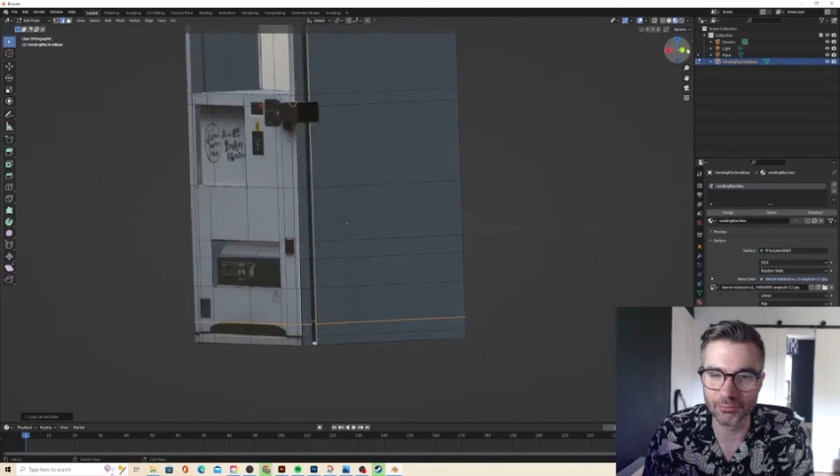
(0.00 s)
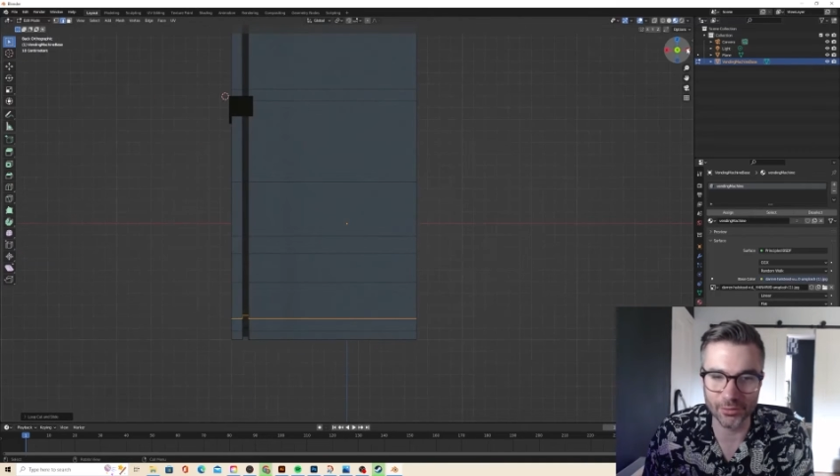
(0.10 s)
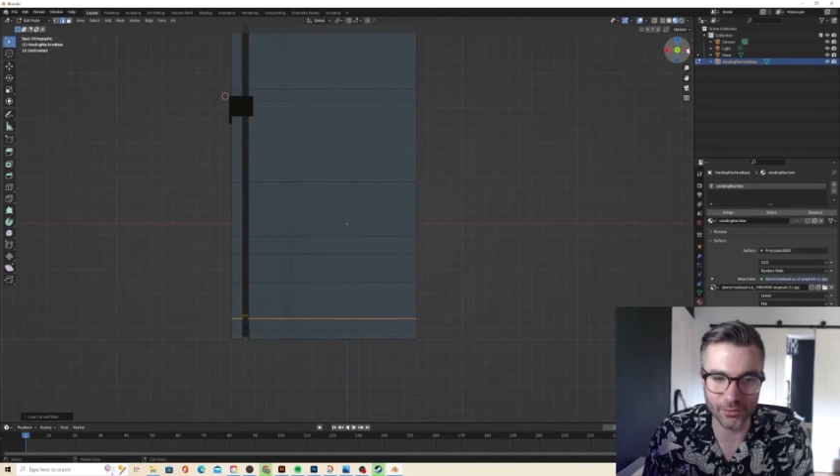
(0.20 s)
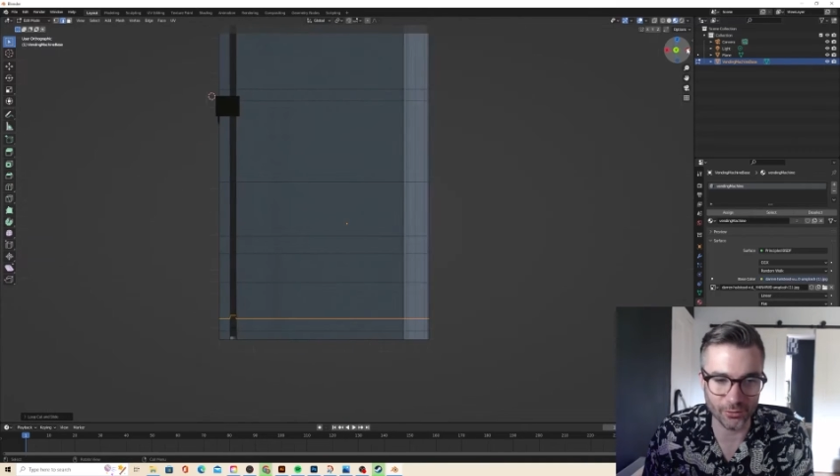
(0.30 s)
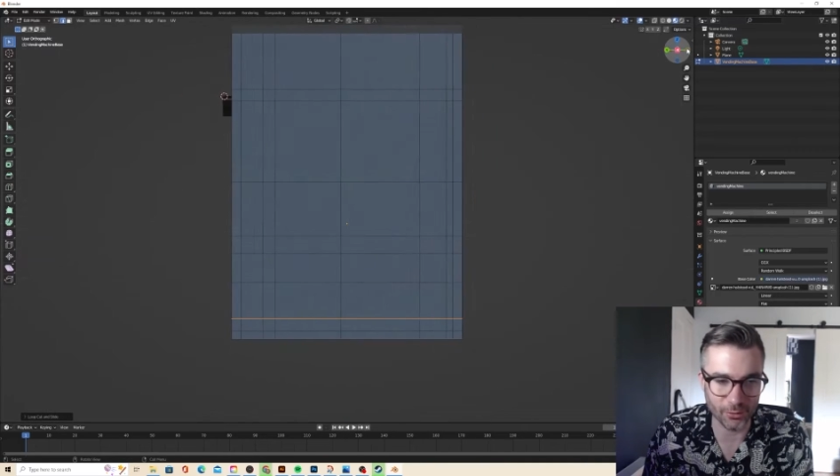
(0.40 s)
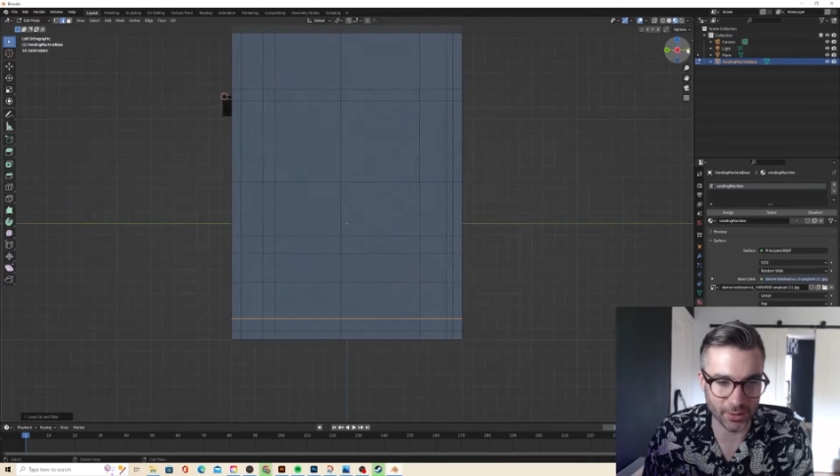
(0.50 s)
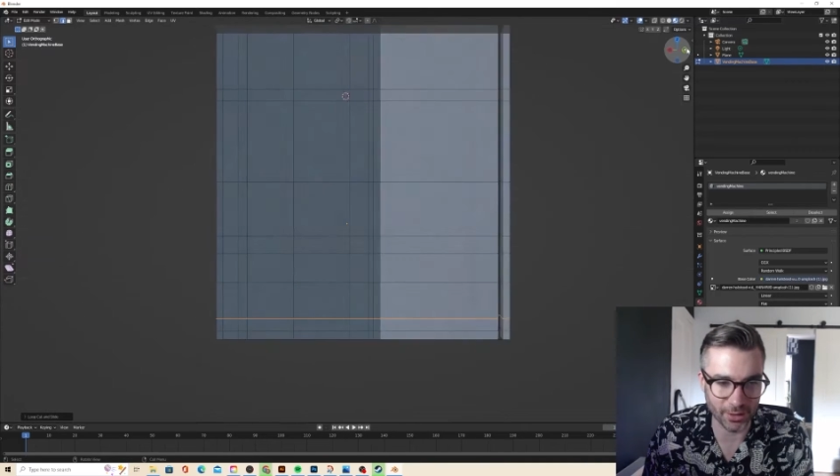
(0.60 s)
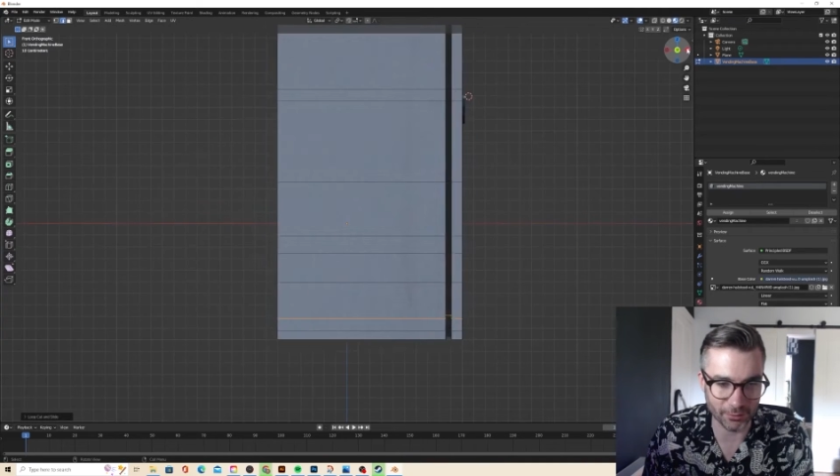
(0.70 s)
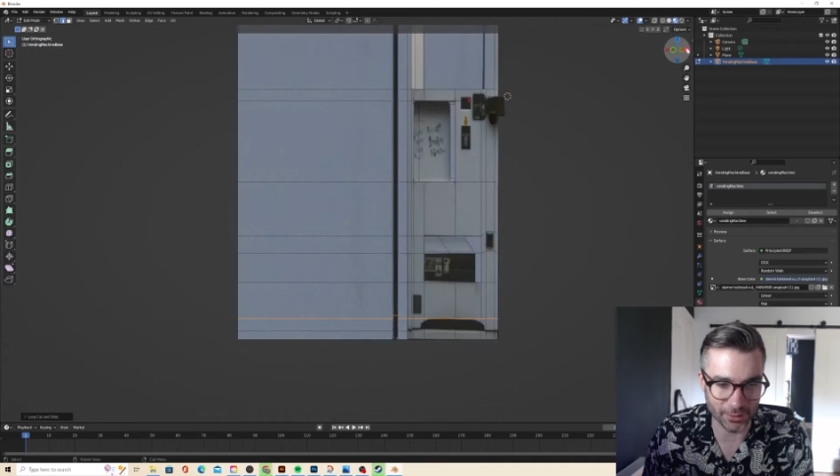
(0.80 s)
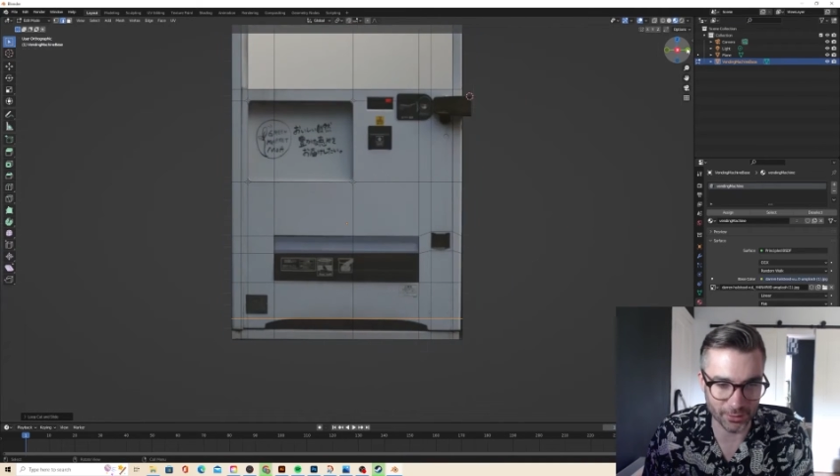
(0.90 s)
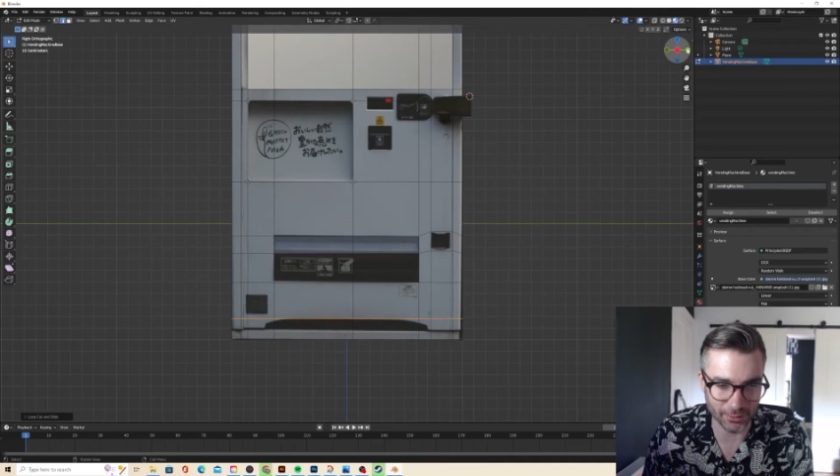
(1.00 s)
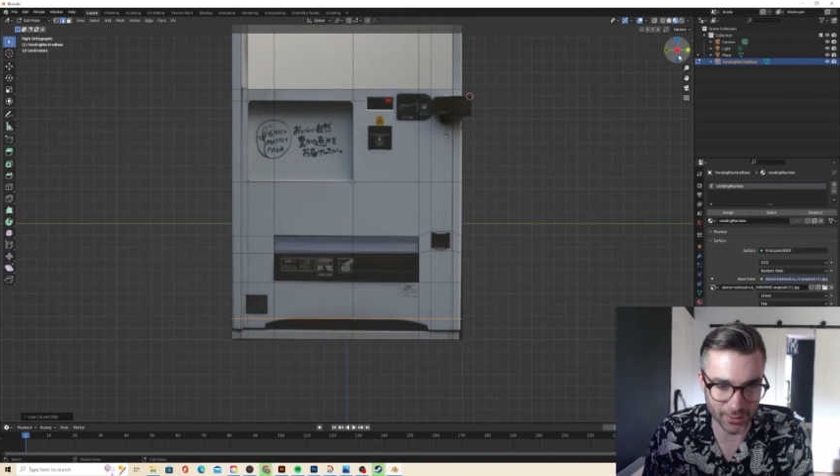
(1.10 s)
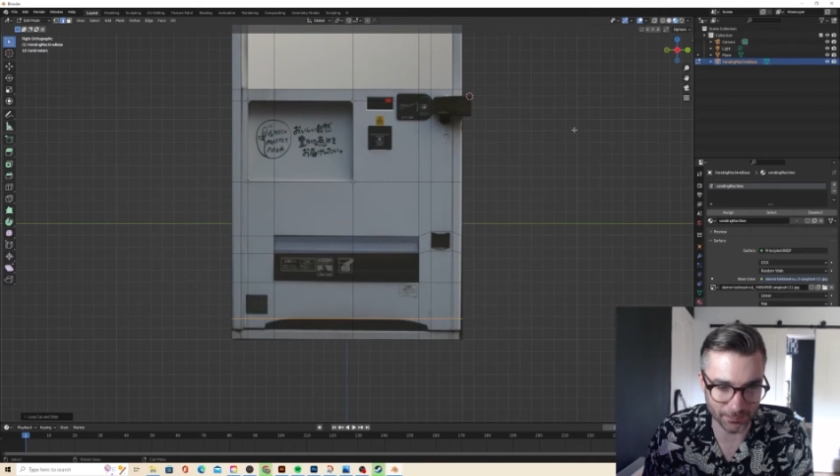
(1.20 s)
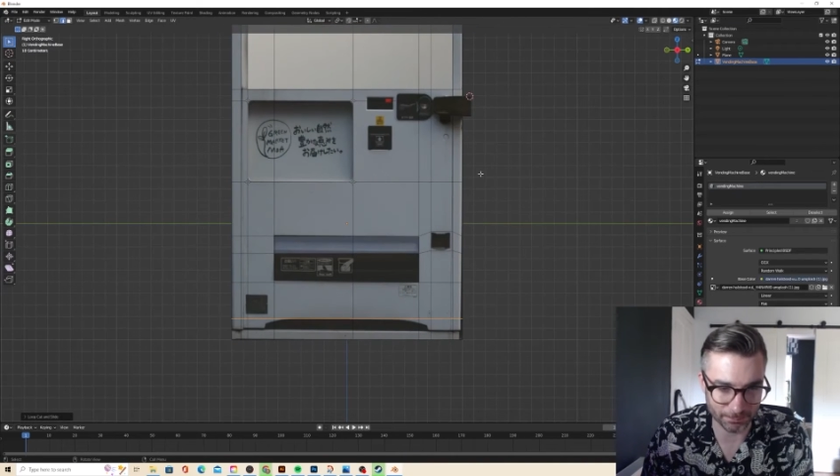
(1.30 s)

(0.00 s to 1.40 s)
thought about how I'm going to do yet.